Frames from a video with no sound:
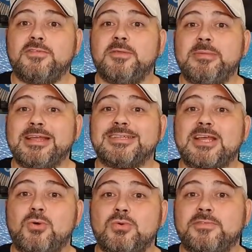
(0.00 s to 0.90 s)
after being
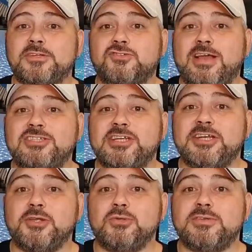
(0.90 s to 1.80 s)
told of the tragic
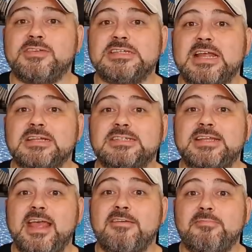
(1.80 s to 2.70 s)
news of his son's
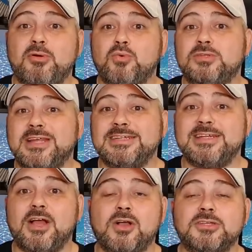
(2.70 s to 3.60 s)
death, Paul says
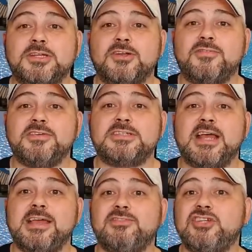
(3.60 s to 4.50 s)
he asked an
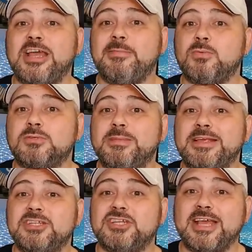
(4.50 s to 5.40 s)
officer if Jamie was
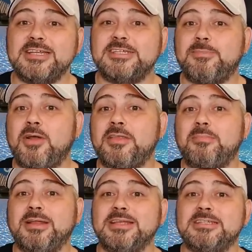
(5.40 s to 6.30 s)
being chased by the
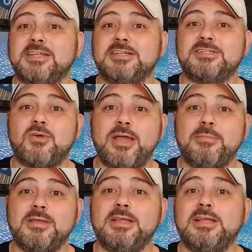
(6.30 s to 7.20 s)
police at the
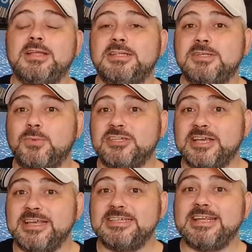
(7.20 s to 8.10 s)
time, to which
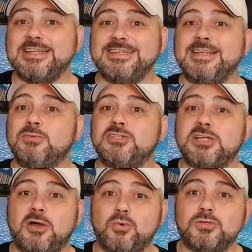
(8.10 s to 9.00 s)
he says he was
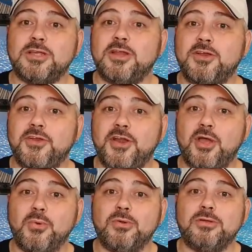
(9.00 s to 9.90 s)
told
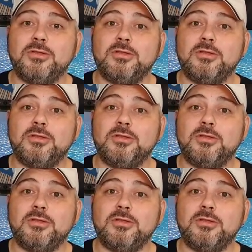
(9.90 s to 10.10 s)
no.